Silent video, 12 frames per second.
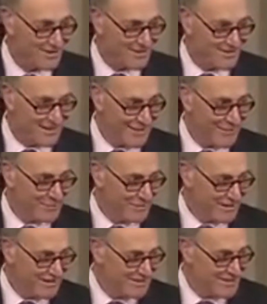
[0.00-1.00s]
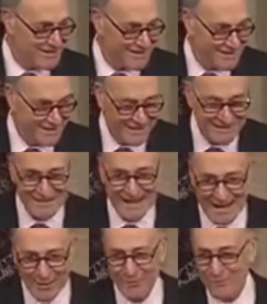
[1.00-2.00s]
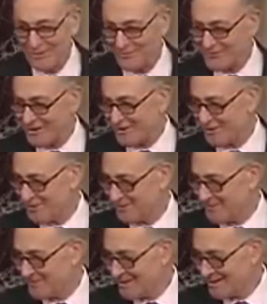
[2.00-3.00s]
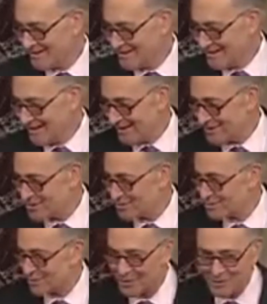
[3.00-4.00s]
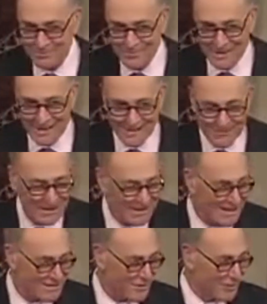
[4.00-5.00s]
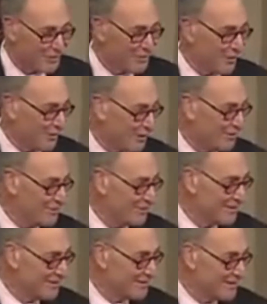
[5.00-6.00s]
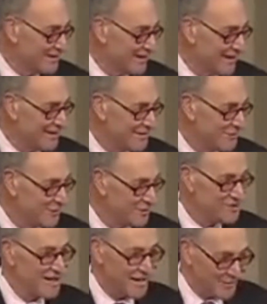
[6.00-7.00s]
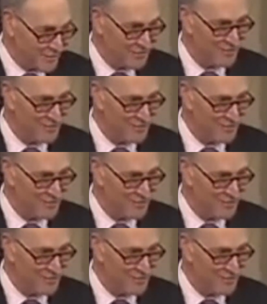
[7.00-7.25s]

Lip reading: Not only is he a towering figure and a superb man, but he has a good heart, and he looks out